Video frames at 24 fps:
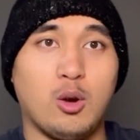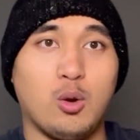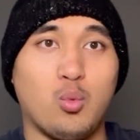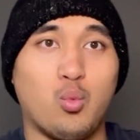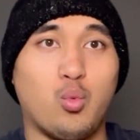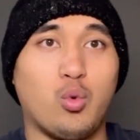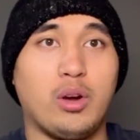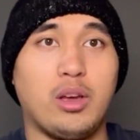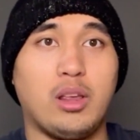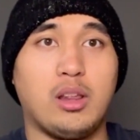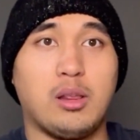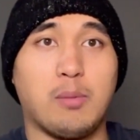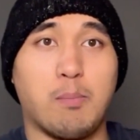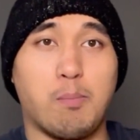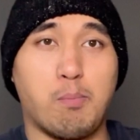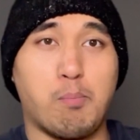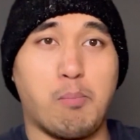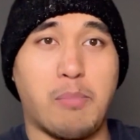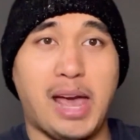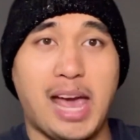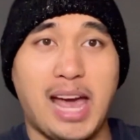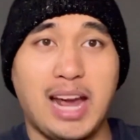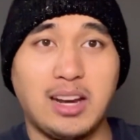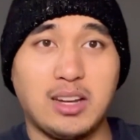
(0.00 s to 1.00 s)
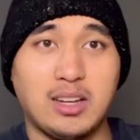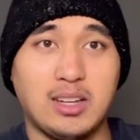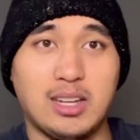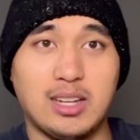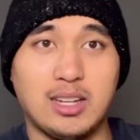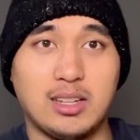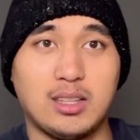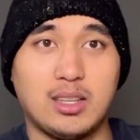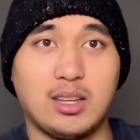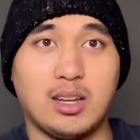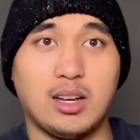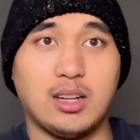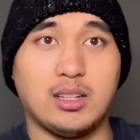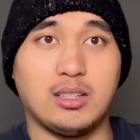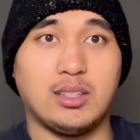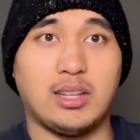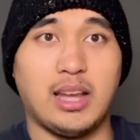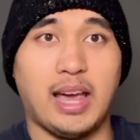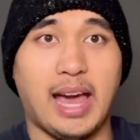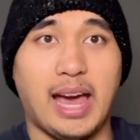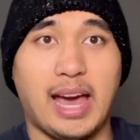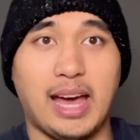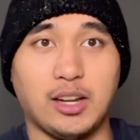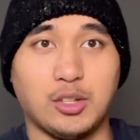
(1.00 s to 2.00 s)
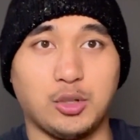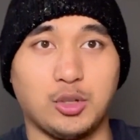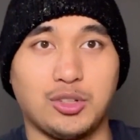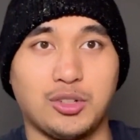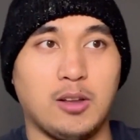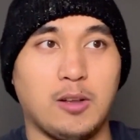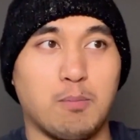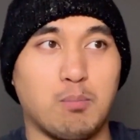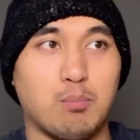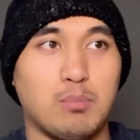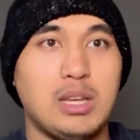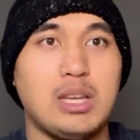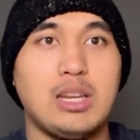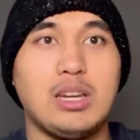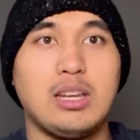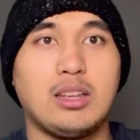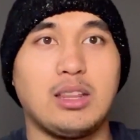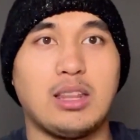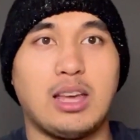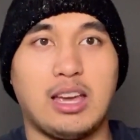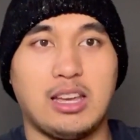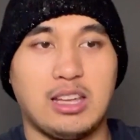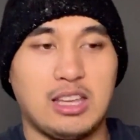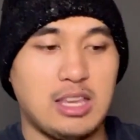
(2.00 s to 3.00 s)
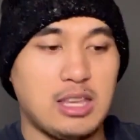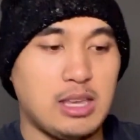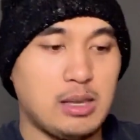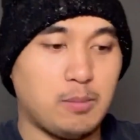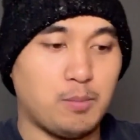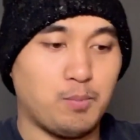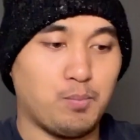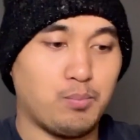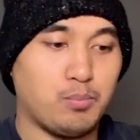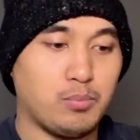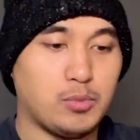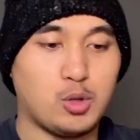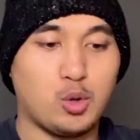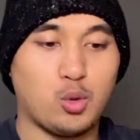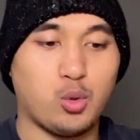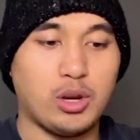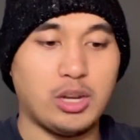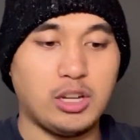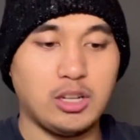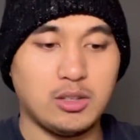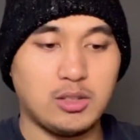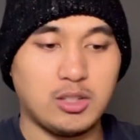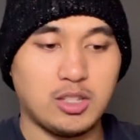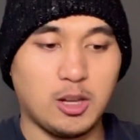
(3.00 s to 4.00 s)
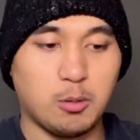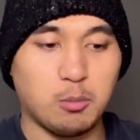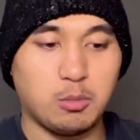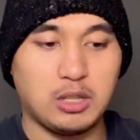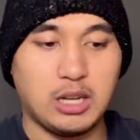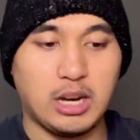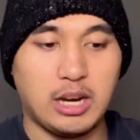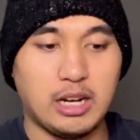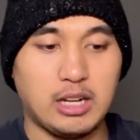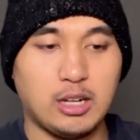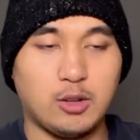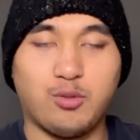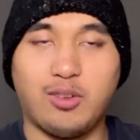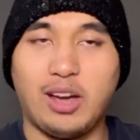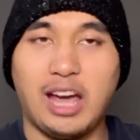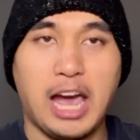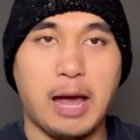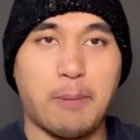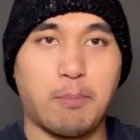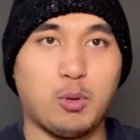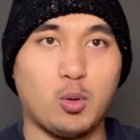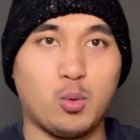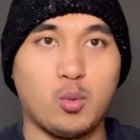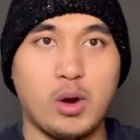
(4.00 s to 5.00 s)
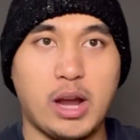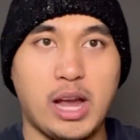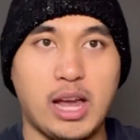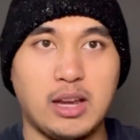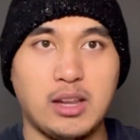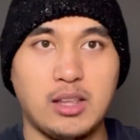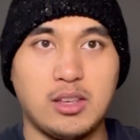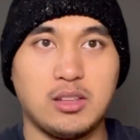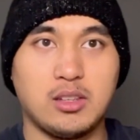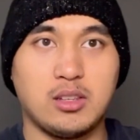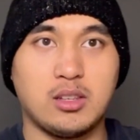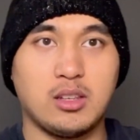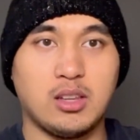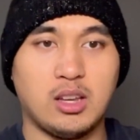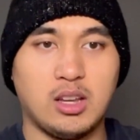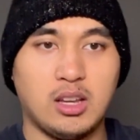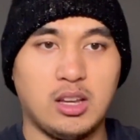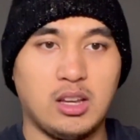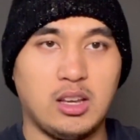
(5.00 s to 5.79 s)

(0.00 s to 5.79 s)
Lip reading: with magnets attached, meaning that he created some kind of apparatus.